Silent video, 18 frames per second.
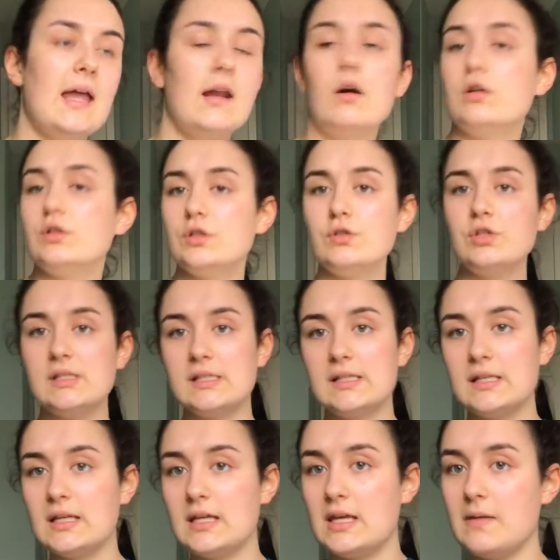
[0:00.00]
and also
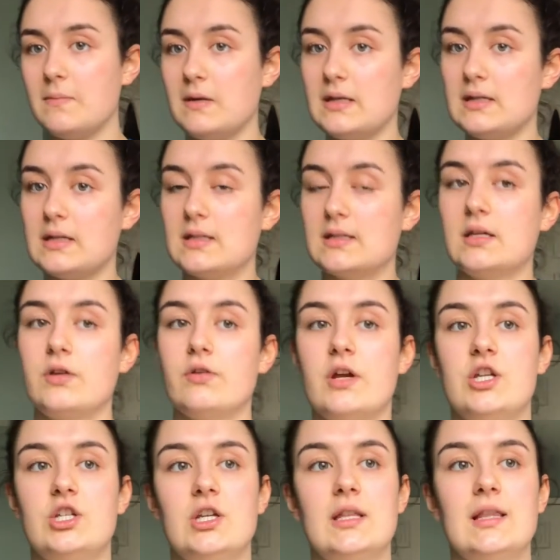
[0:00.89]
just into keeping into
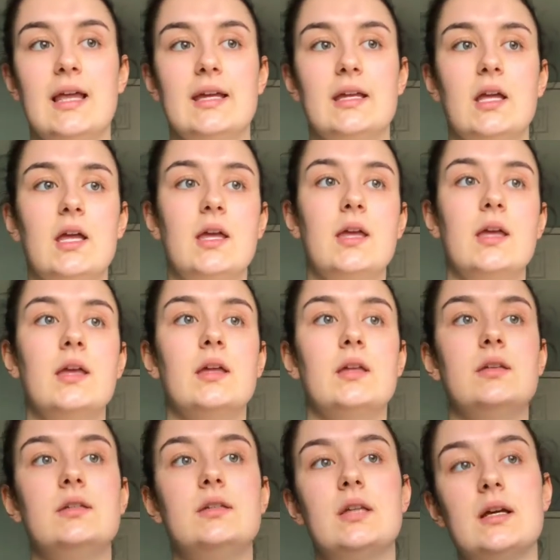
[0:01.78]
consideration, like,
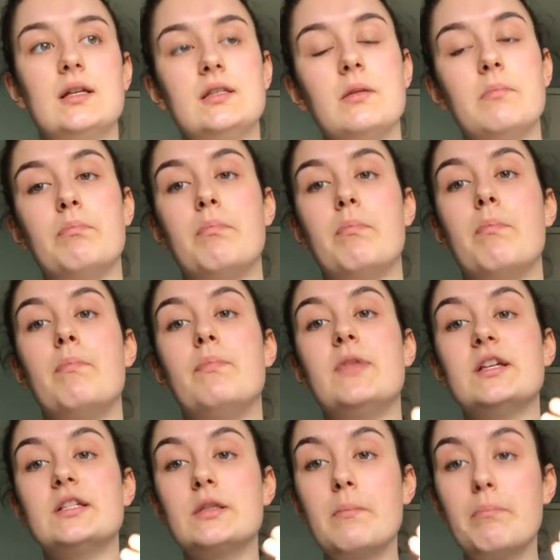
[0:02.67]
does
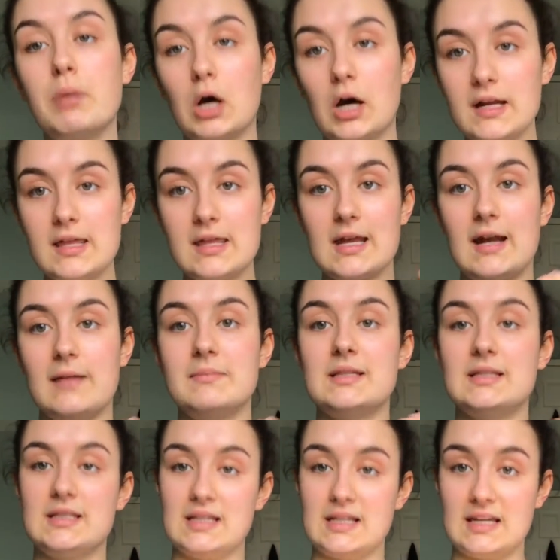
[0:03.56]
the body that I'm
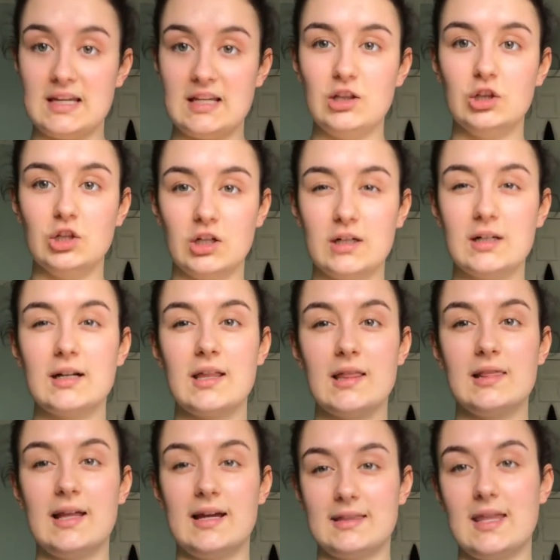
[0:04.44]
seeing look
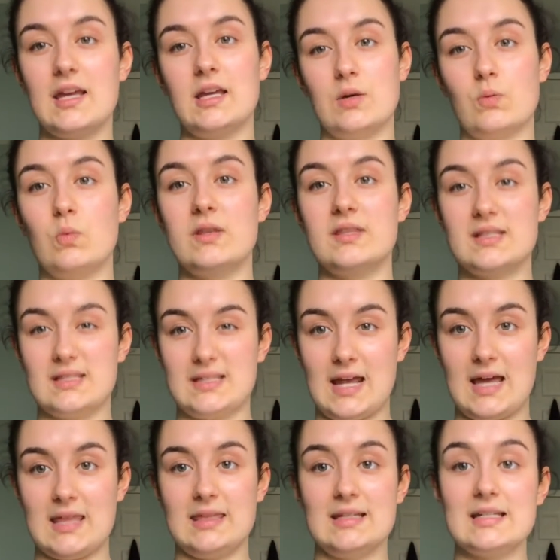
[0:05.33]
like they can
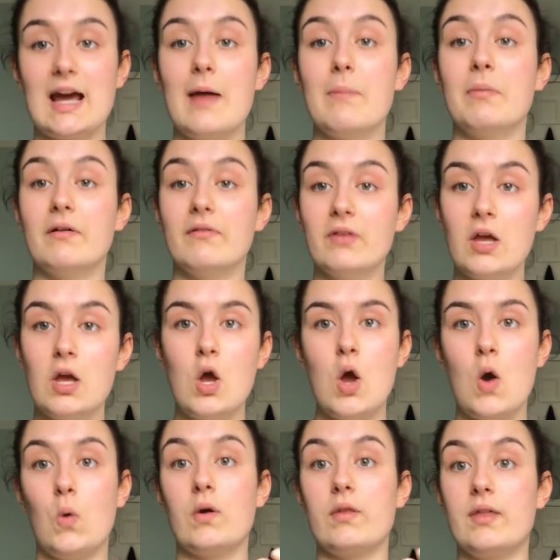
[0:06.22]
withstand the type of,
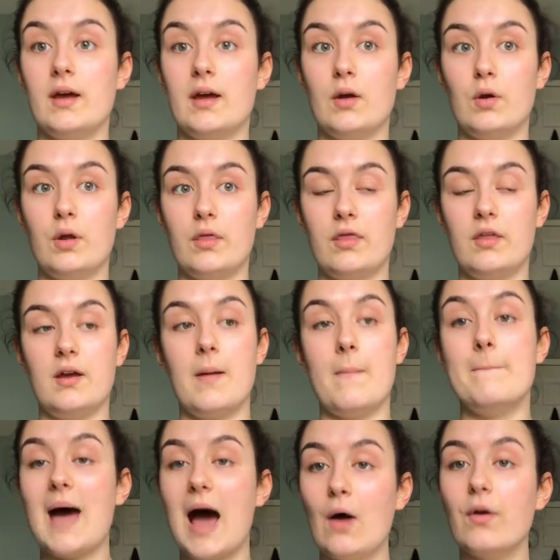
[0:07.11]
or the
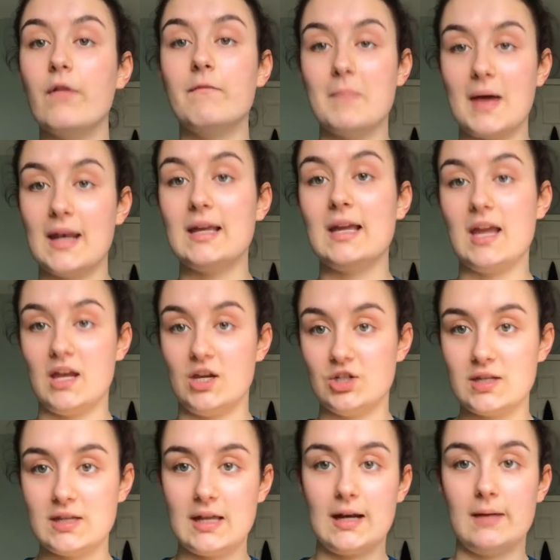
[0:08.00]
amount of
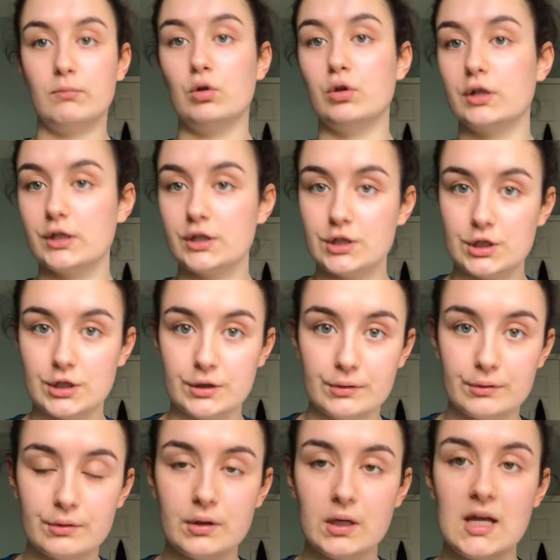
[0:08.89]
medication that I'm ordered
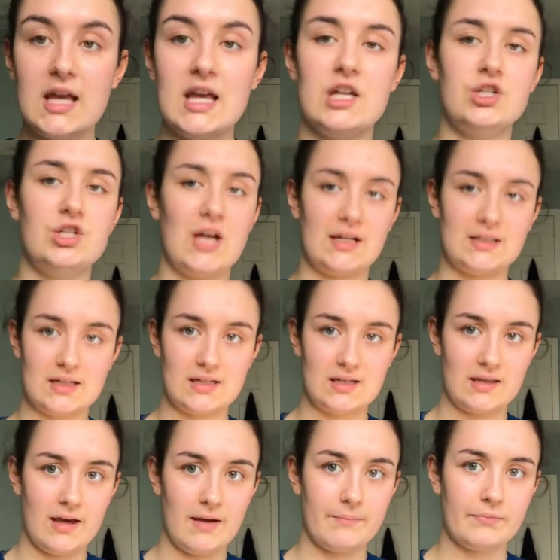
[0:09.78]
to inject
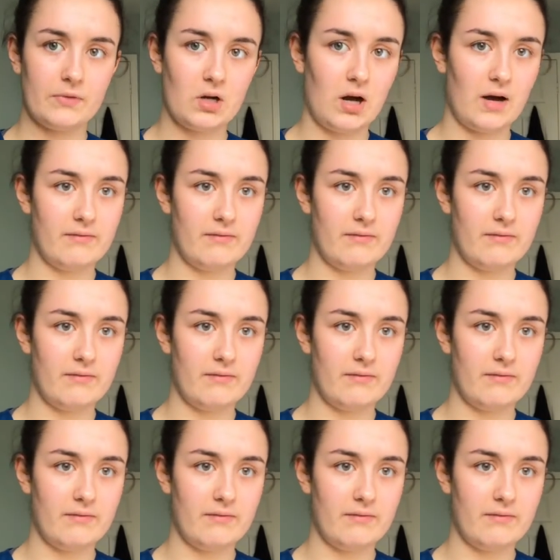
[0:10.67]
into them.